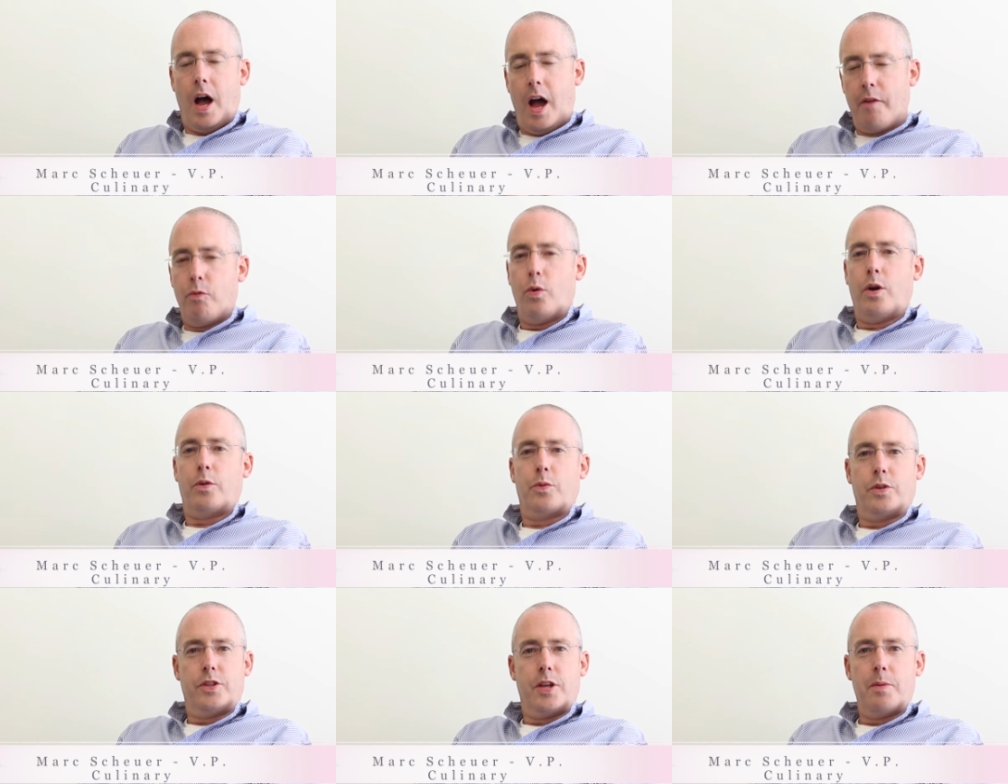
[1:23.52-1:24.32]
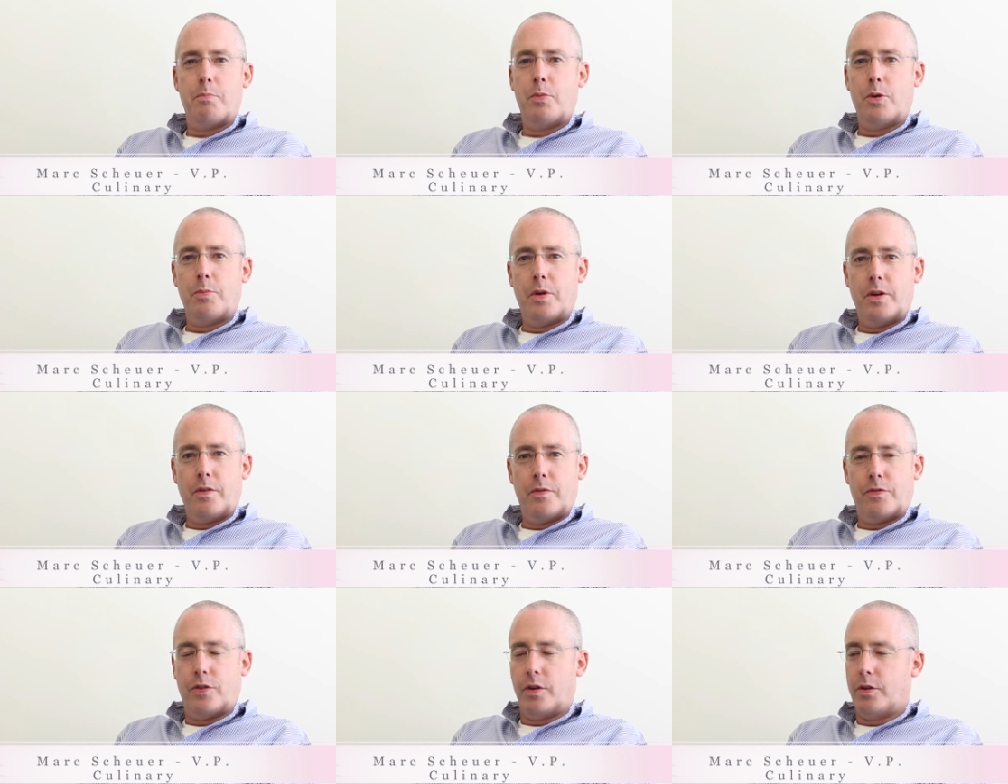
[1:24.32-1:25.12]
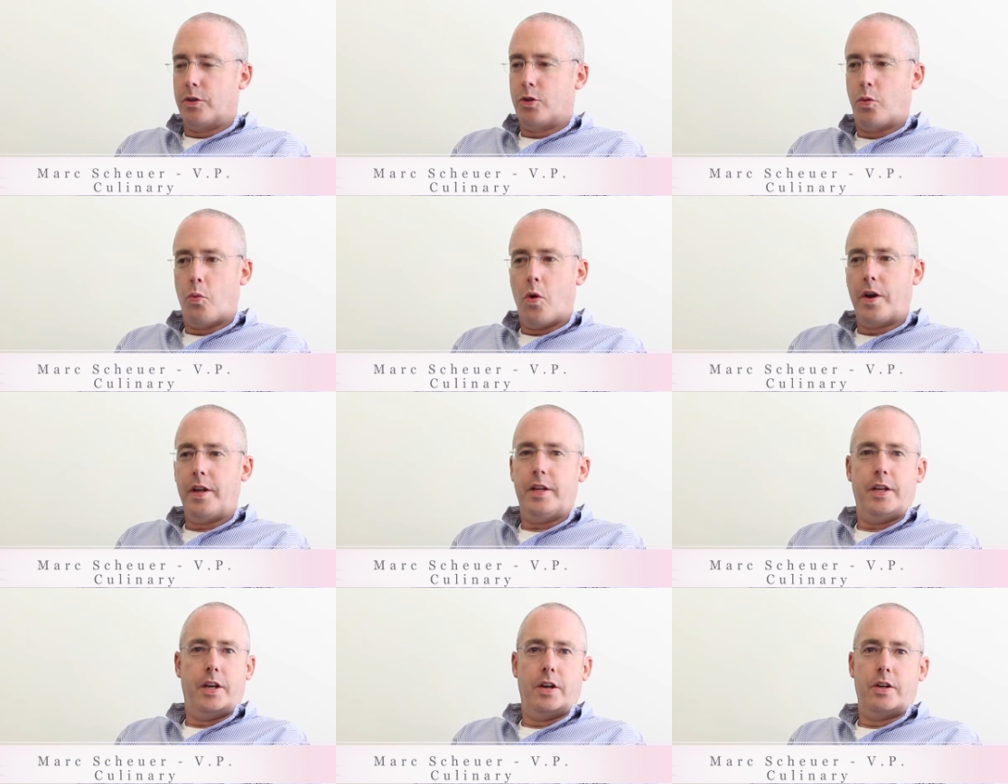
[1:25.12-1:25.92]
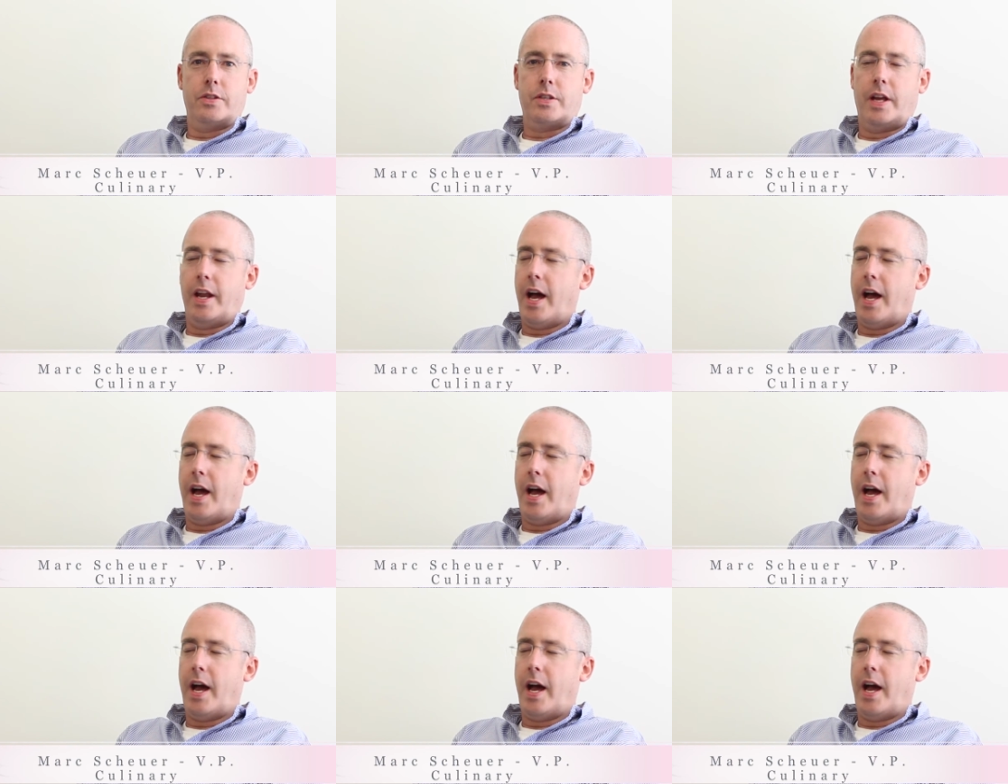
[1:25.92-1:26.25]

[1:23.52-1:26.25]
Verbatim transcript: I've worked with Tim Buma for 20 years,